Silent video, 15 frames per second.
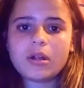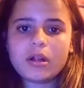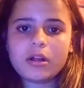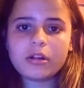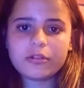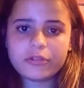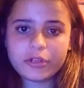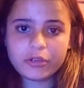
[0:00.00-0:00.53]

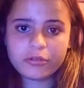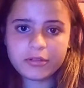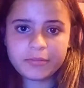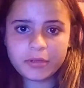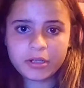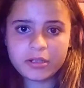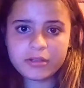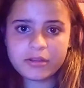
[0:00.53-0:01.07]
The only
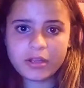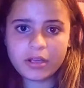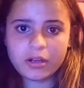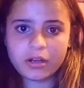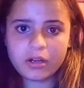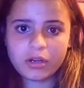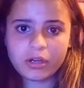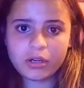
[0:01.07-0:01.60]
part that
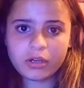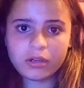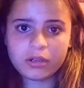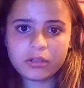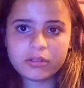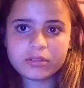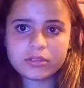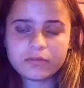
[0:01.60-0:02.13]

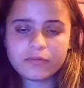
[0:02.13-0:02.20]
hurt